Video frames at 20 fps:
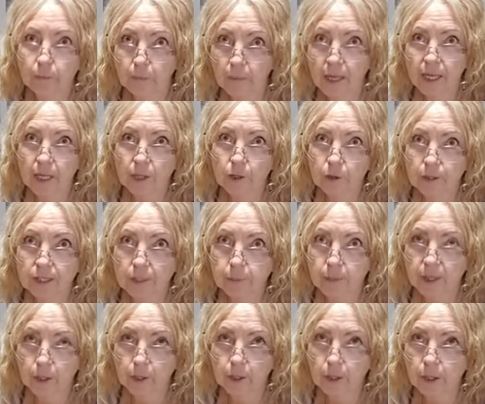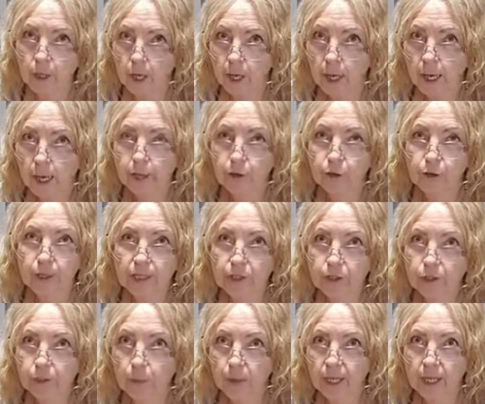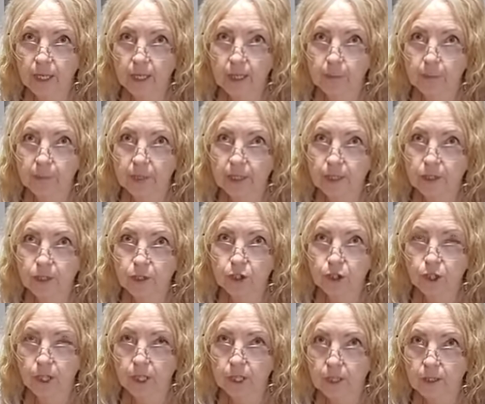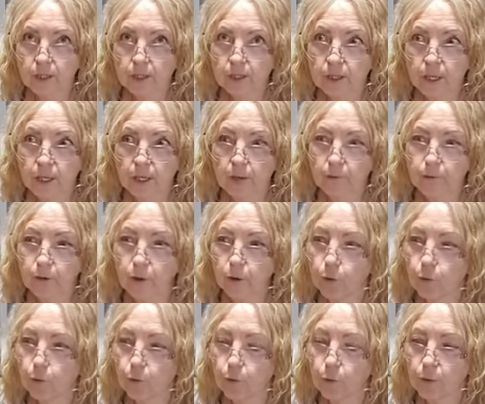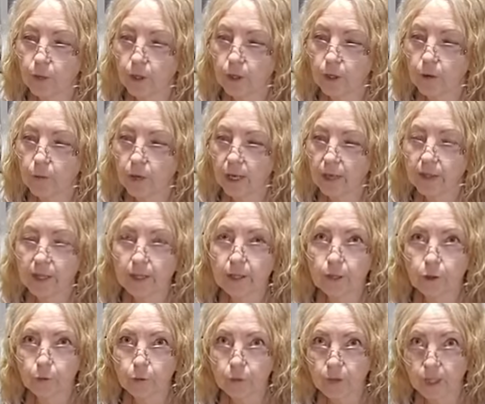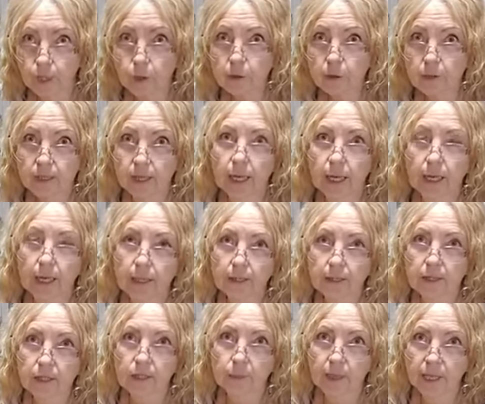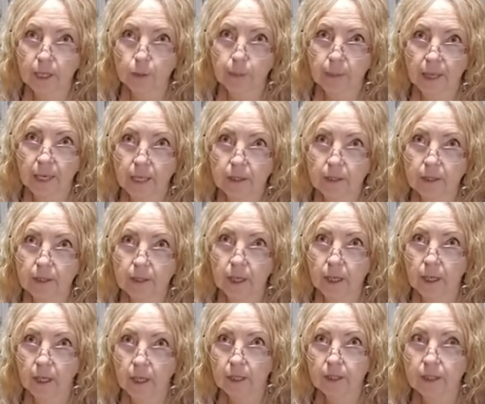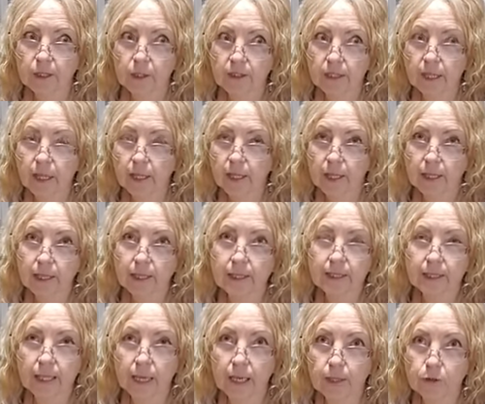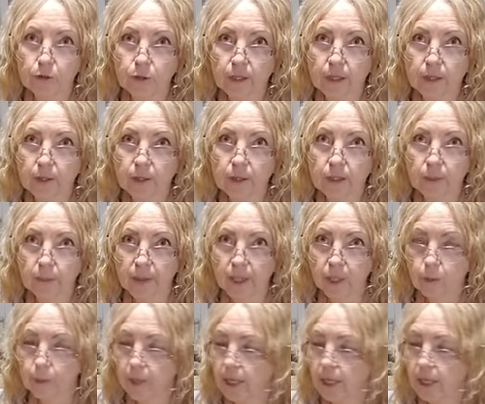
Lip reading: make it crispier, and you can just break it up into chunks if and then you'd use that as a tomato paste. So it's kind of like a dehydrated tomato